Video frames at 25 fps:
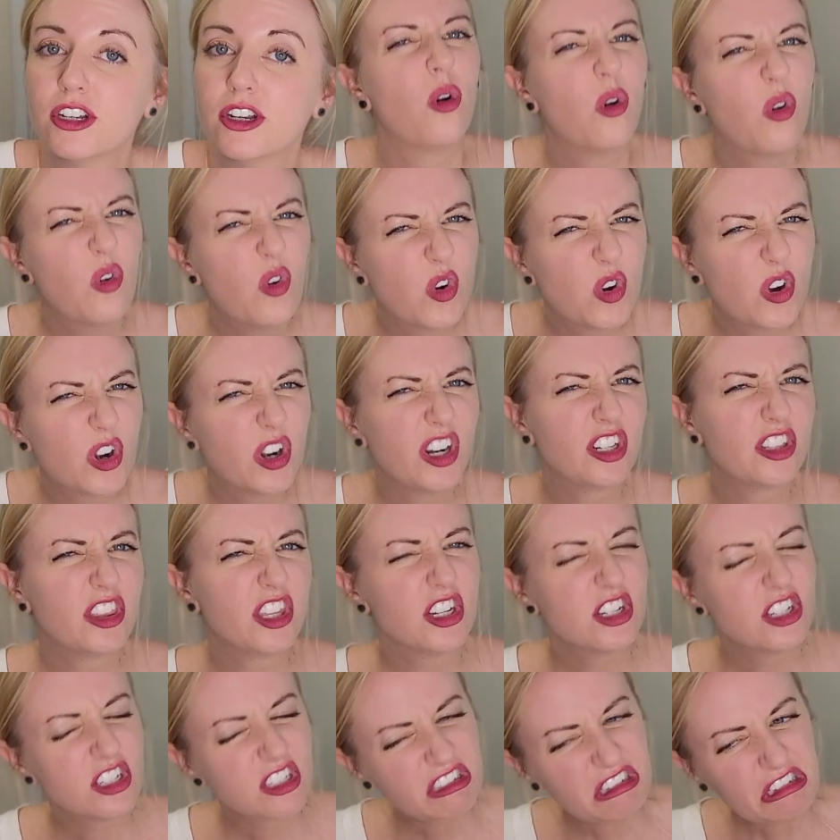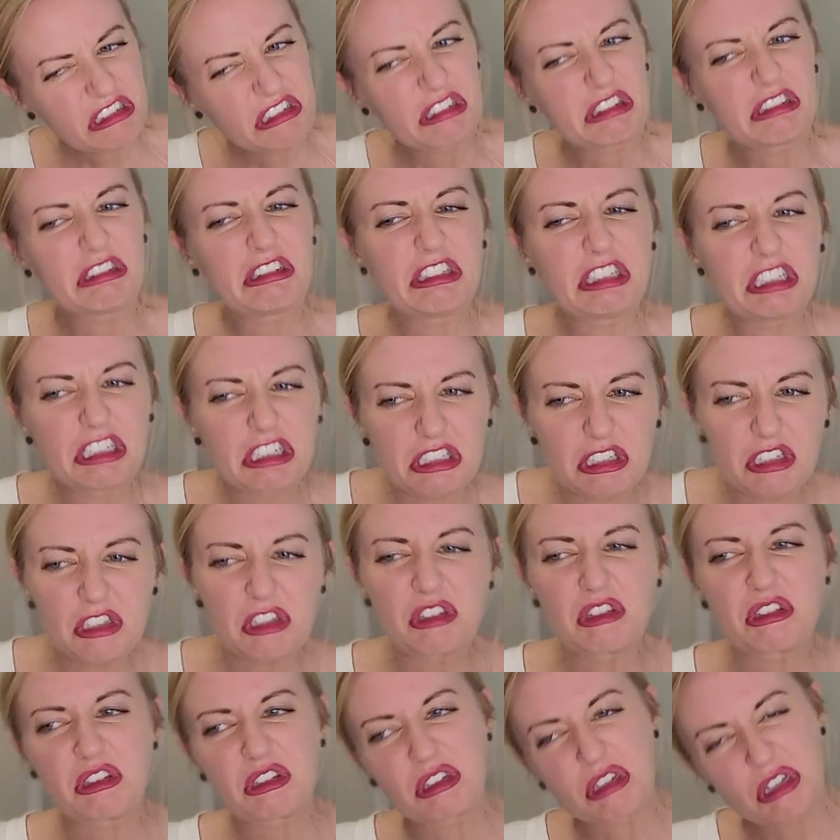Or are they just a
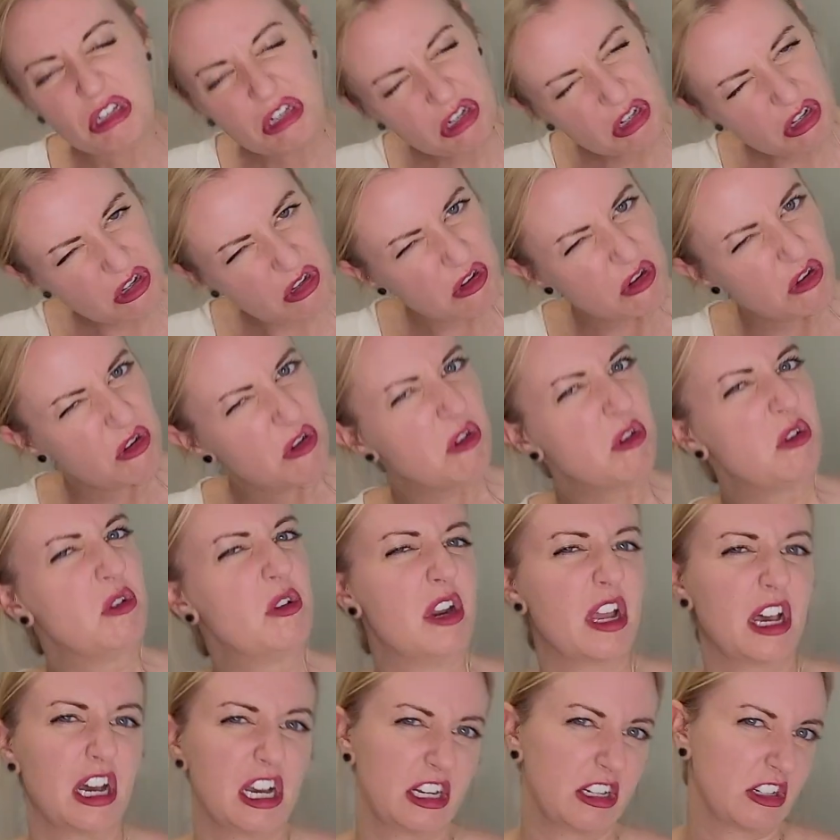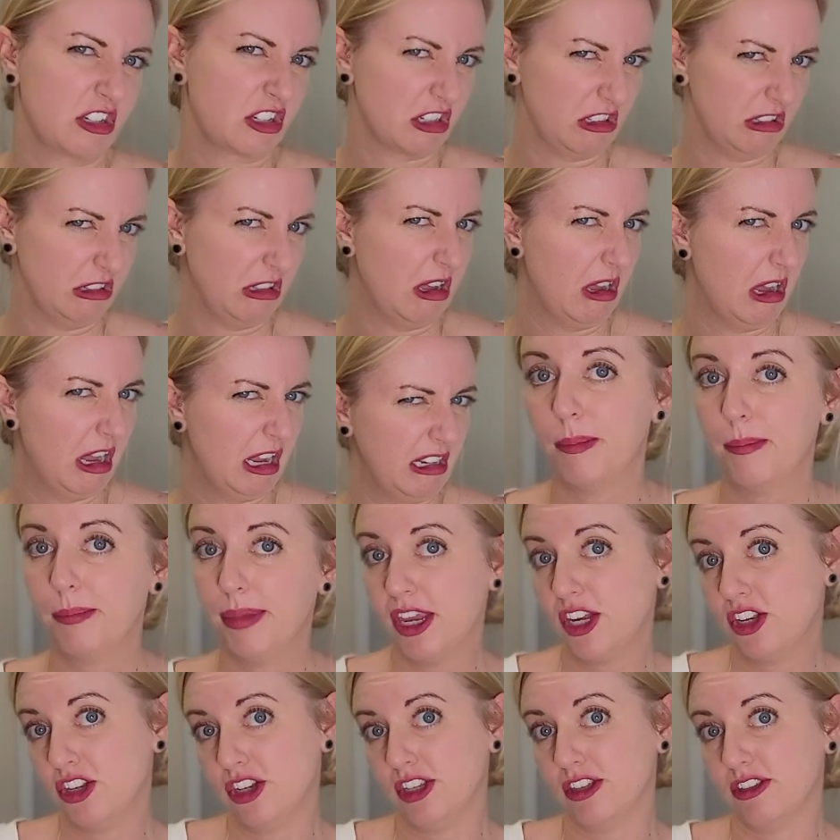little too nonchalant?
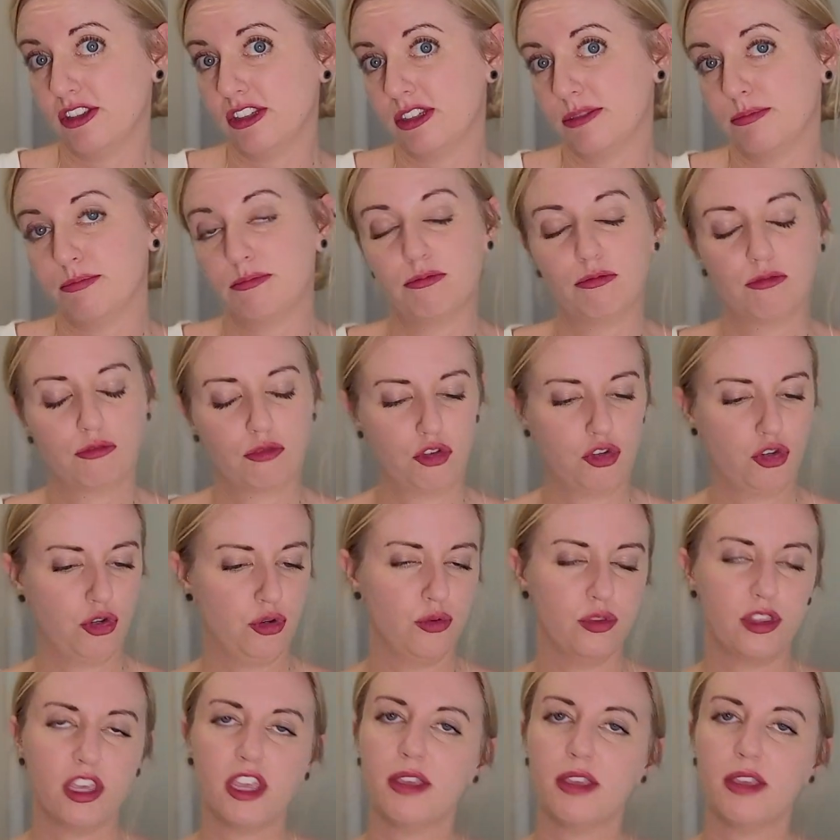Patience. Do they